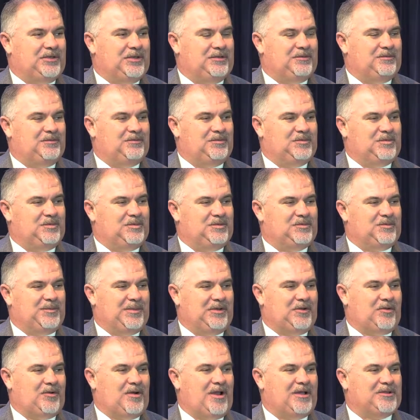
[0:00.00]
and
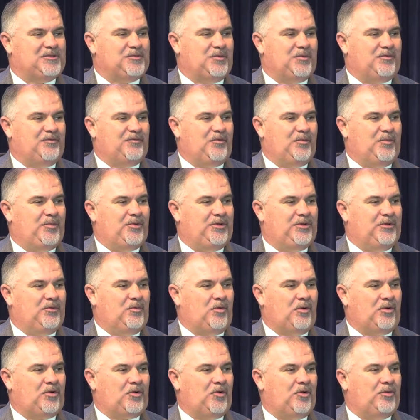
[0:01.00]
Speaker Osborne for putting the
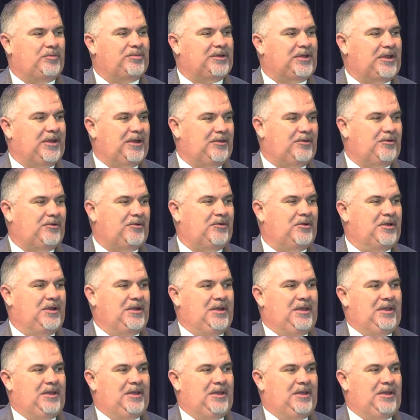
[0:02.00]
work group together.